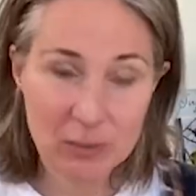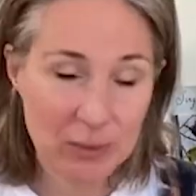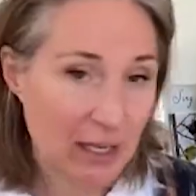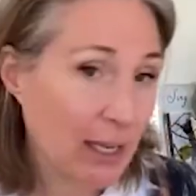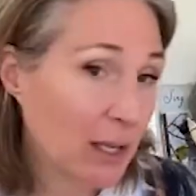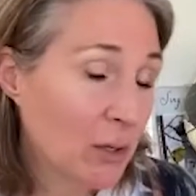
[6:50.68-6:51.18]

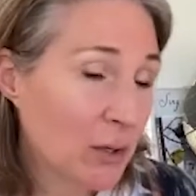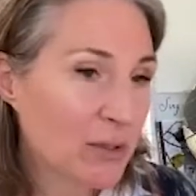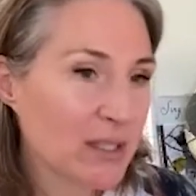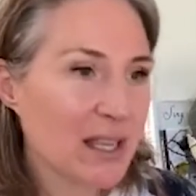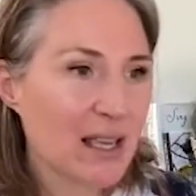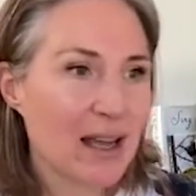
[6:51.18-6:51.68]

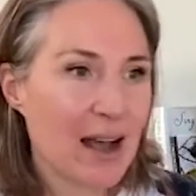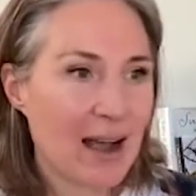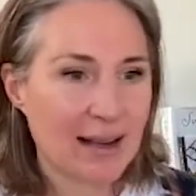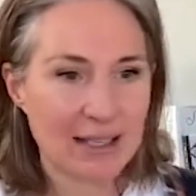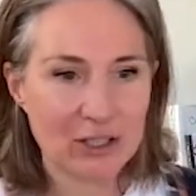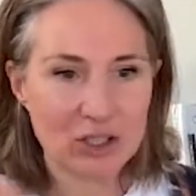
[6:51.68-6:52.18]
potatoes i
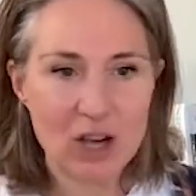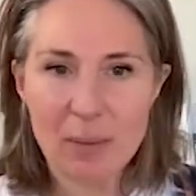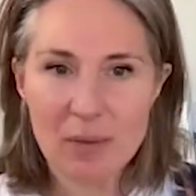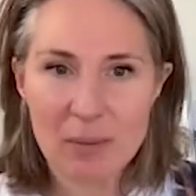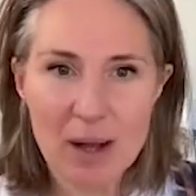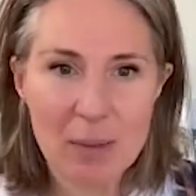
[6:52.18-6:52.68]
can chop
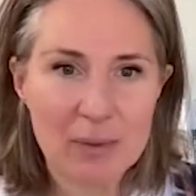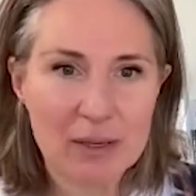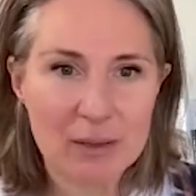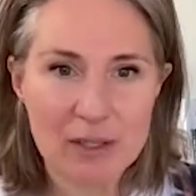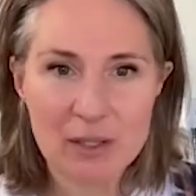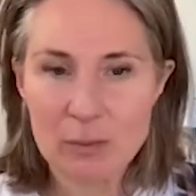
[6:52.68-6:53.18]
them up
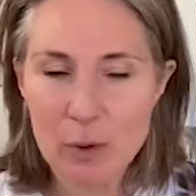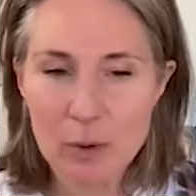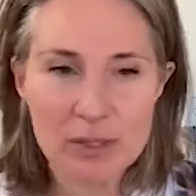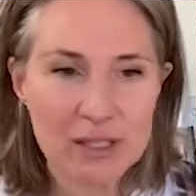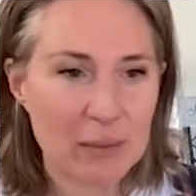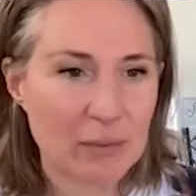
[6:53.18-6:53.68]
and just
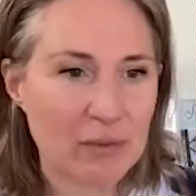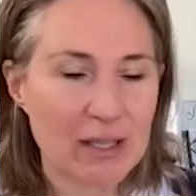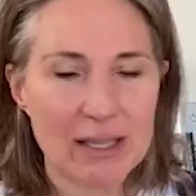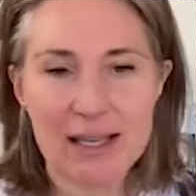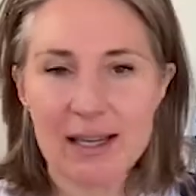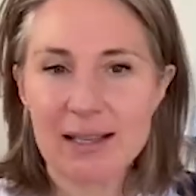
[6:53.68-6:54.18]
roast them for the
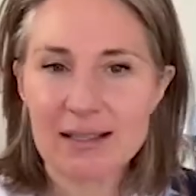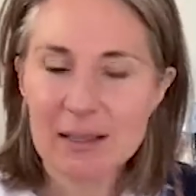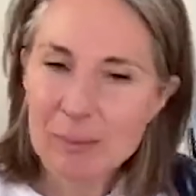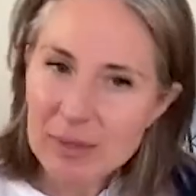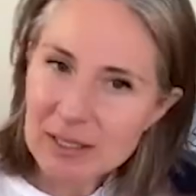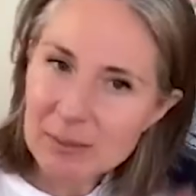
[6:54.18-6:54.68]
kids and
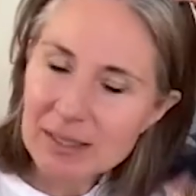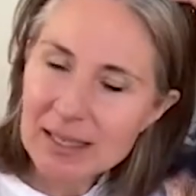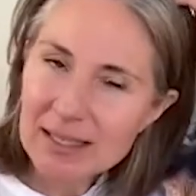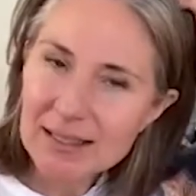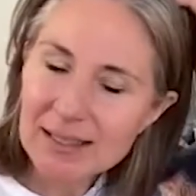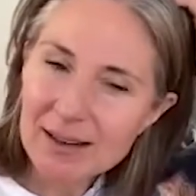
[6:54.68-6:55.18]
put some
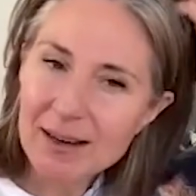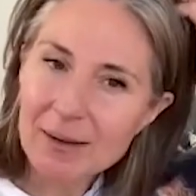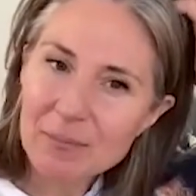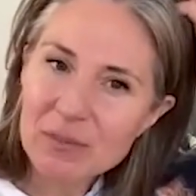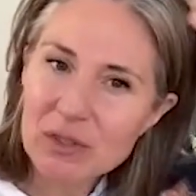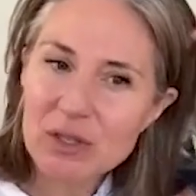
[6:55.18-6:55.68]
seasoning on
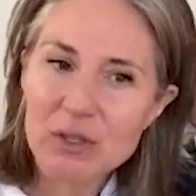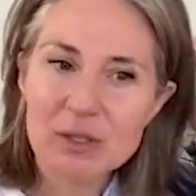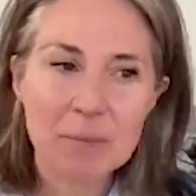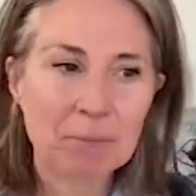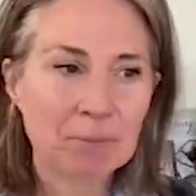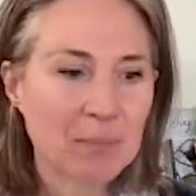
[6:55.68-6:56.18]
them so there's
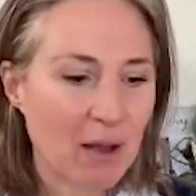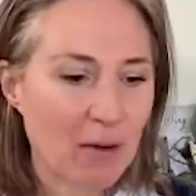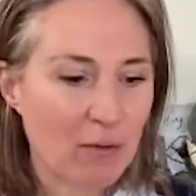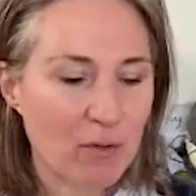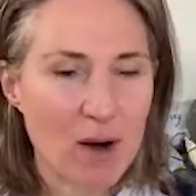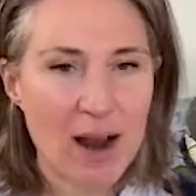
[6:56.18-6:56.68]
a
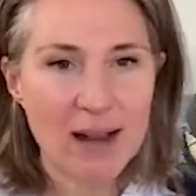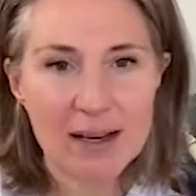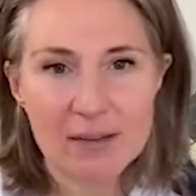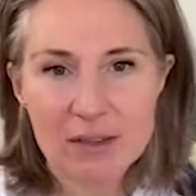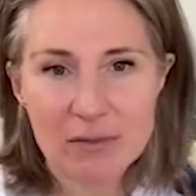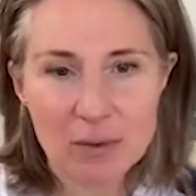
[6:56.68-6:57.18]
variety of
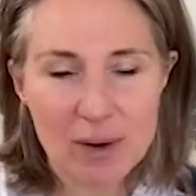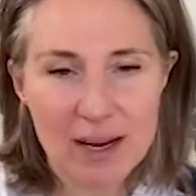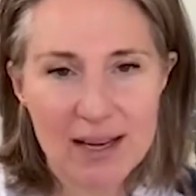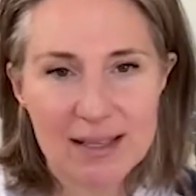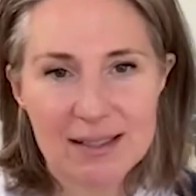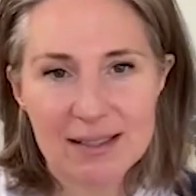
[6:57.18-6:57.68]
different
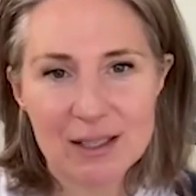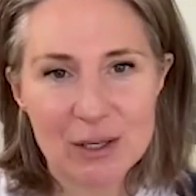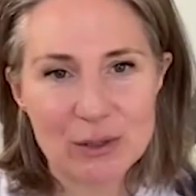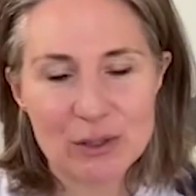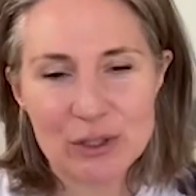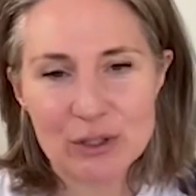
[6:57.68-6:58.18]
ways you
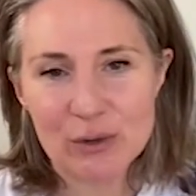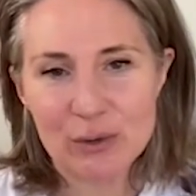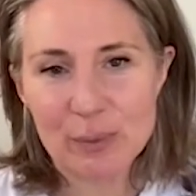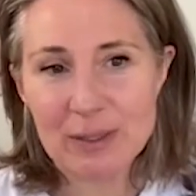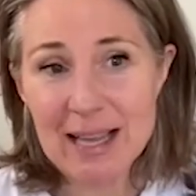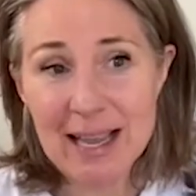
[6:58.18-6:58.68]
know to do
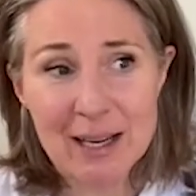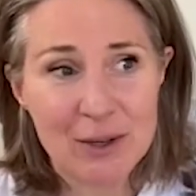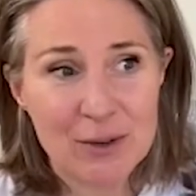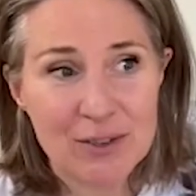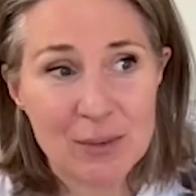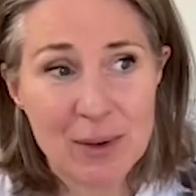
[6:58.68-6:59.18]

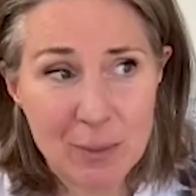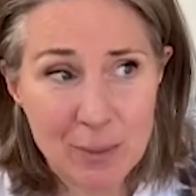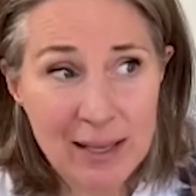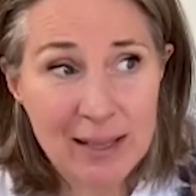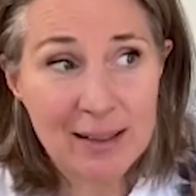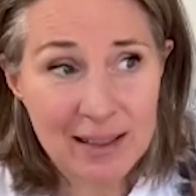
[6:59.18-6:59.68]
potatoes we,
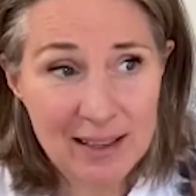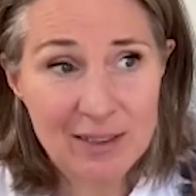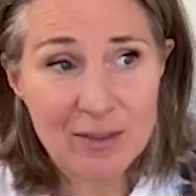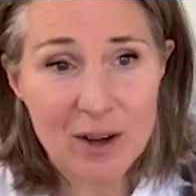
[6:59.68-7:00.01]
we live